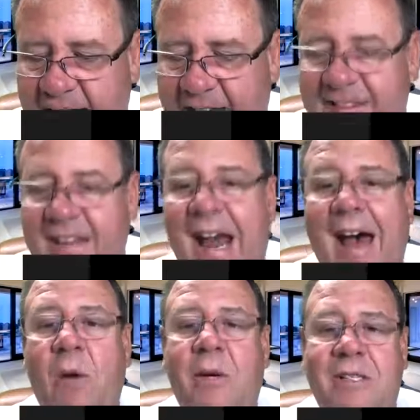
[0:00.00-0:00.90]
and then
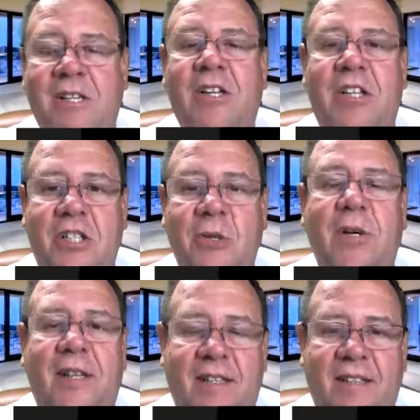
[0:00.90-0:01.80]
how it's going to do
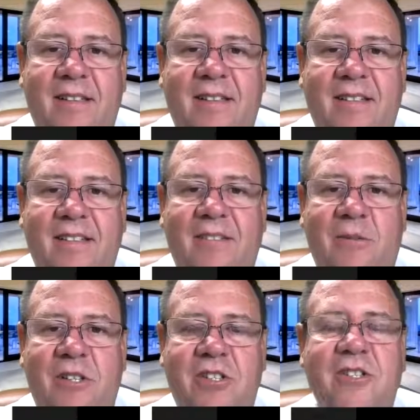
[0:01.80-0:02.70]
it,
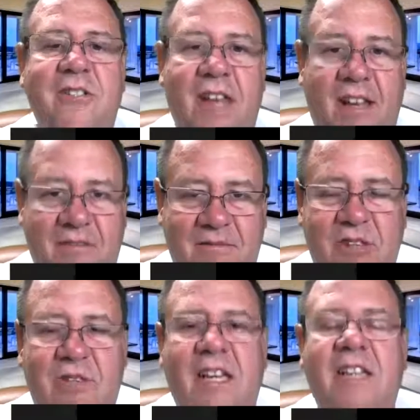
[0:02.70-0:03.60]
which is that
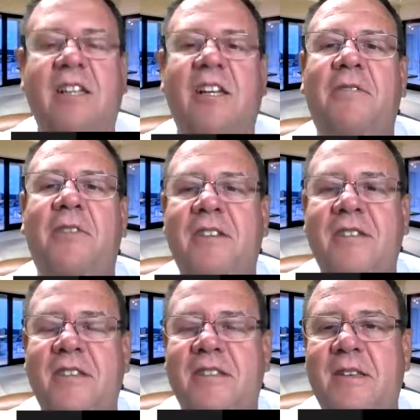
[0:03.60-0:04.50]
unique delivery
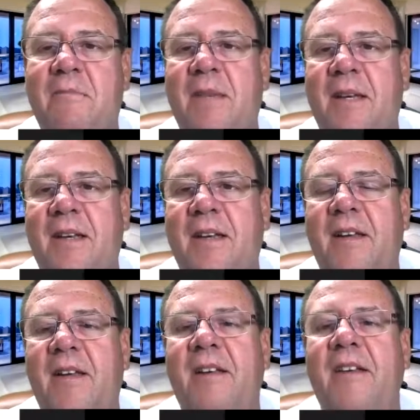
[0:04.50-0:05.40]
system.
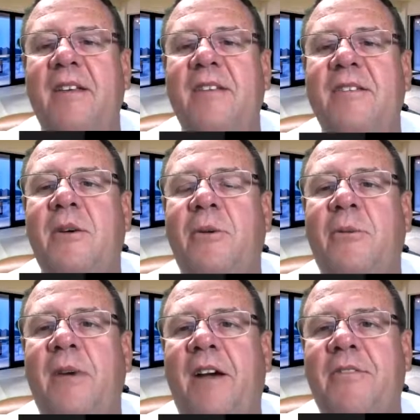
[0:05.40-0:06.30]
So
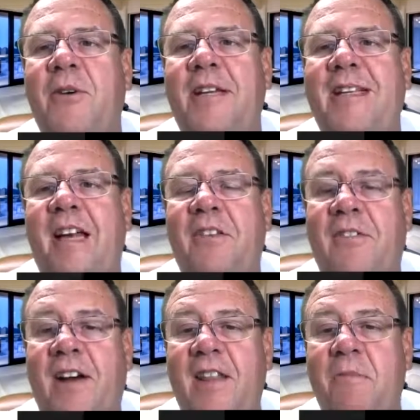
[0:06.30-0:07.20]
we have to
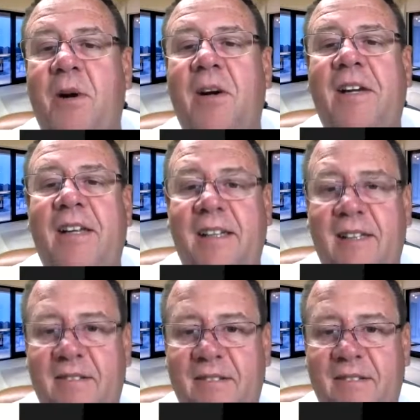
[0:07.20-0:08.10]
identify the market
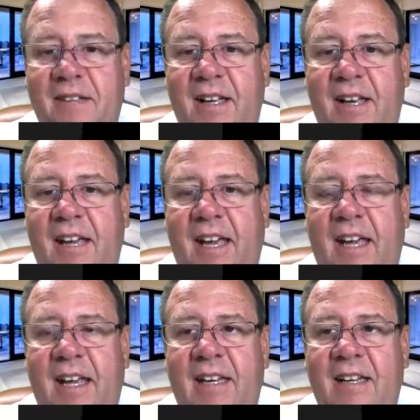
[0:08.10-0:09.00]

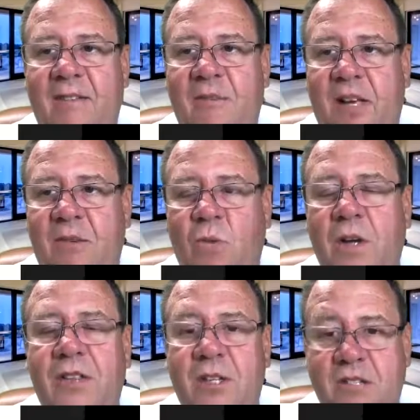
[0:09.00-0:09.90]
and
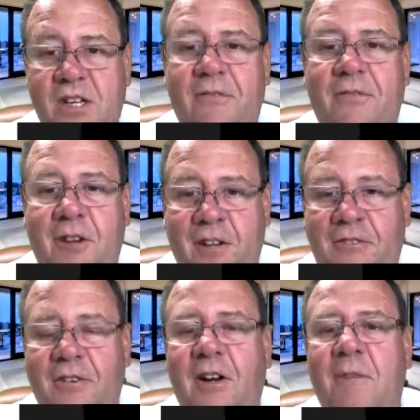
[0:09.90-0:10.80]
what they're suffering
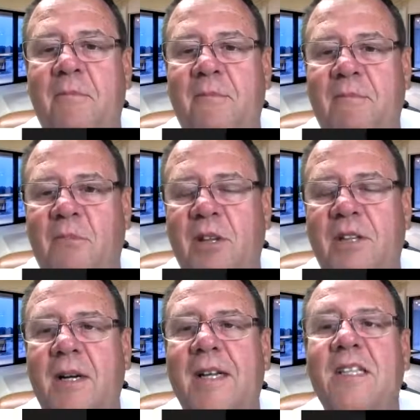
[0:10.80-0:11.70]
from, what
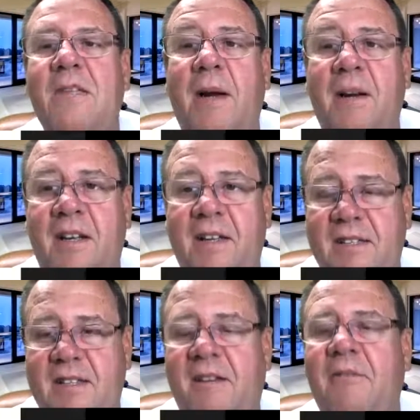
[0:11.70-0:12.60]
they're
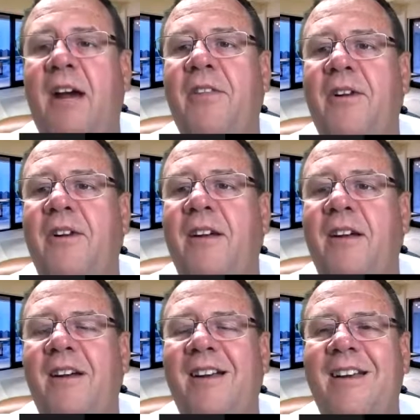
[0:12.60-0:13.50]
experiencing rather,
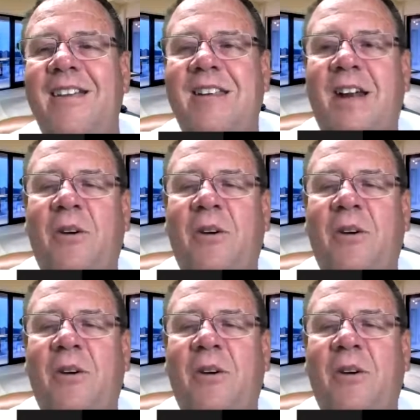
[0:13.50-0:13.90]
because I